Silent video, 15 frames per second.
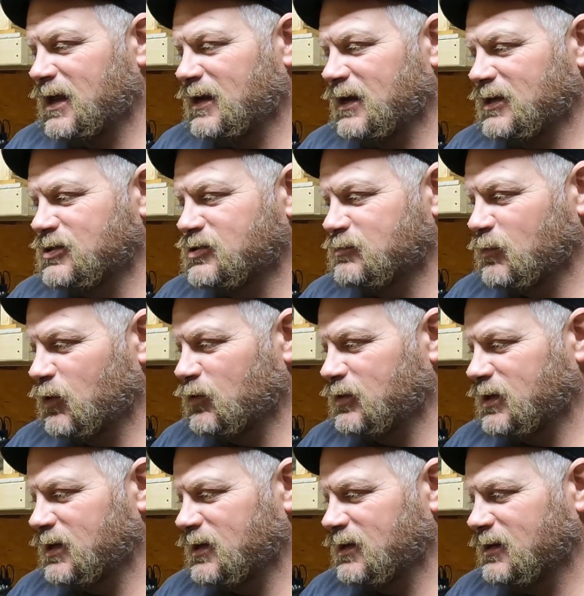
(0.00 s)
and I
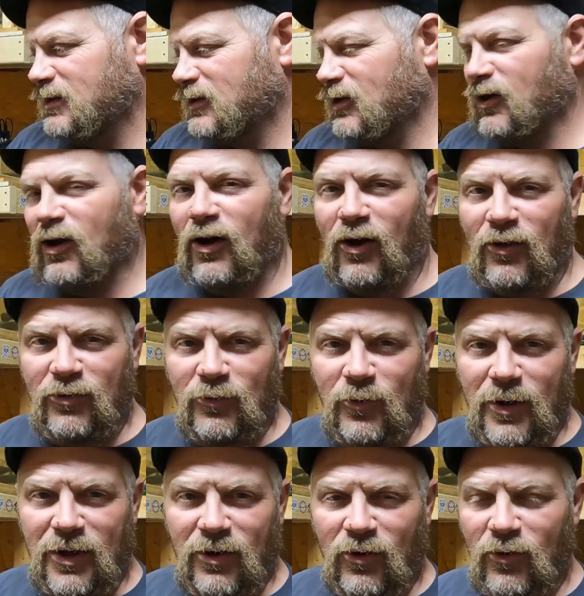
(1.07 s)
smoked it on the
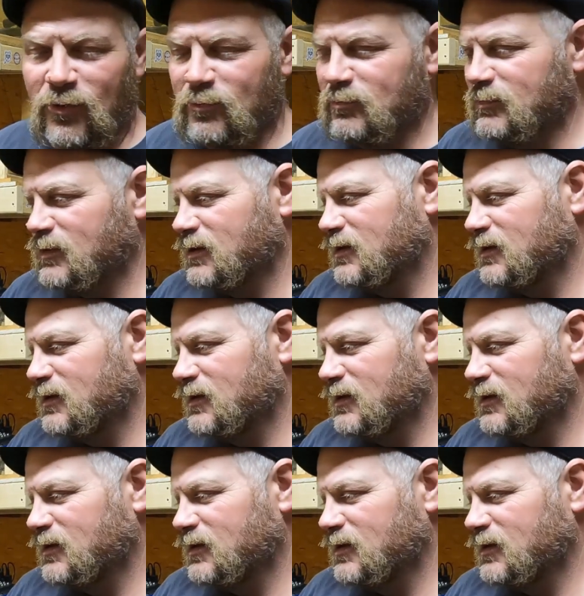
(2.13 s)
way home.